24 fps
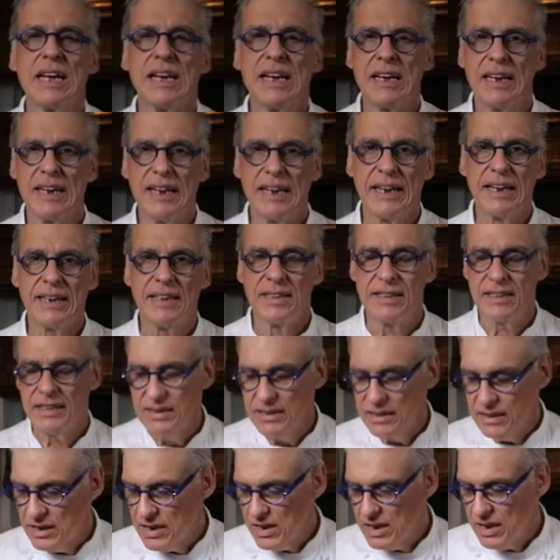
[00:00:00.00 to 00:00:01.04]
and
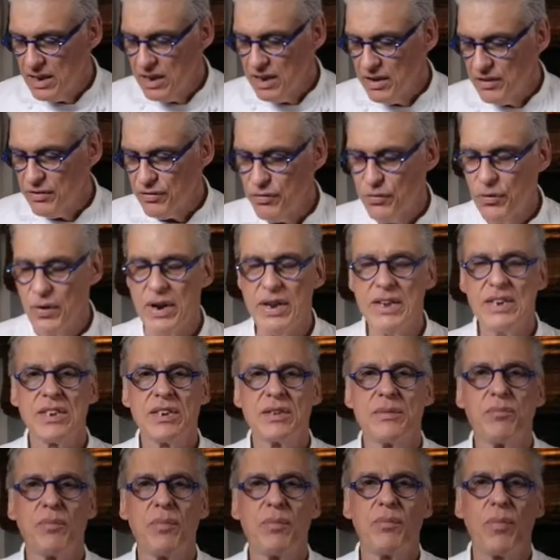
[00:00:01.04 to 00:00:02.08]
fresh
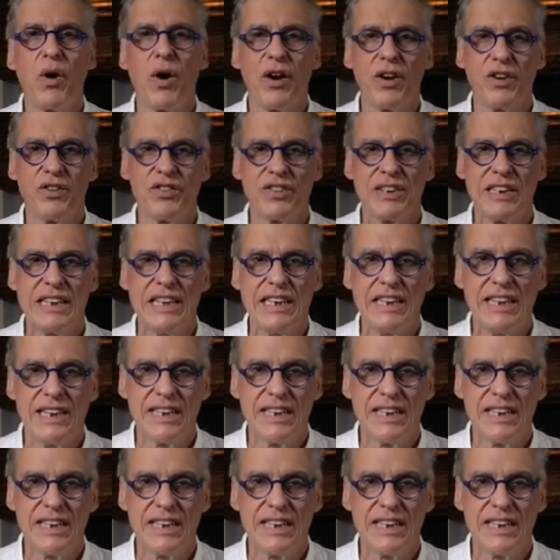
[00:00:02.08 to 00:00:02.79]
parsley.